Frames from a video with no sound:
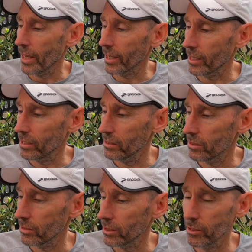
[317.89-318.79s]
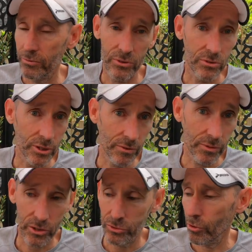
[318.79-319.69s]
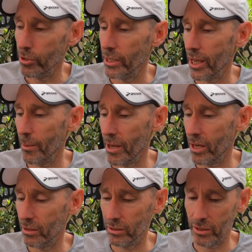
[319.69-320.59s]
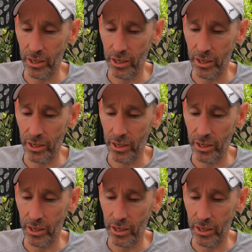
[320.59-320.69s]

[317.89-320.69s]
Again, the Clifton 7 has already come out.